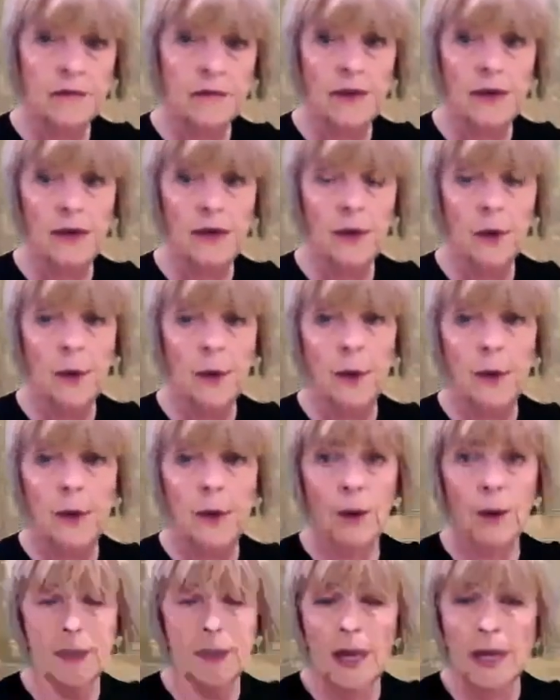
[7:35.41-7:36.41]
they
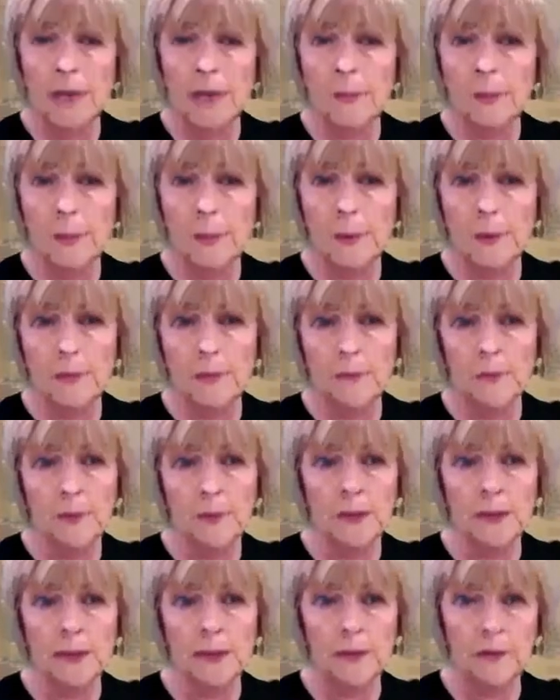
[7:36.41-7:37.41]
are capable of
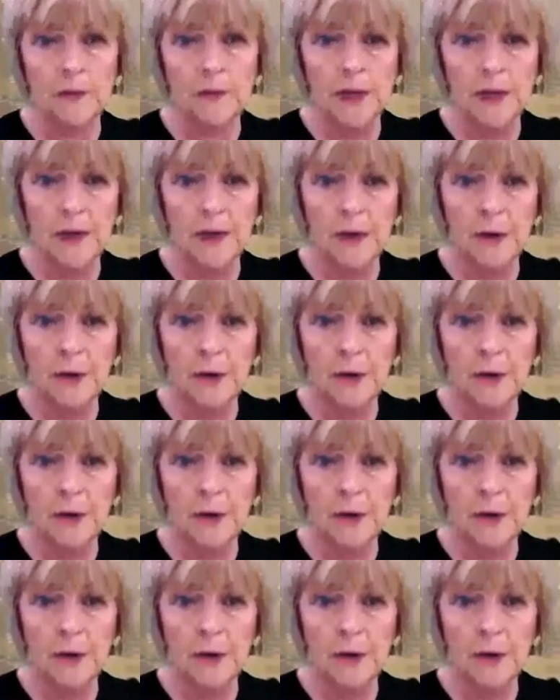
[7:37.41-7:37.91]
working on their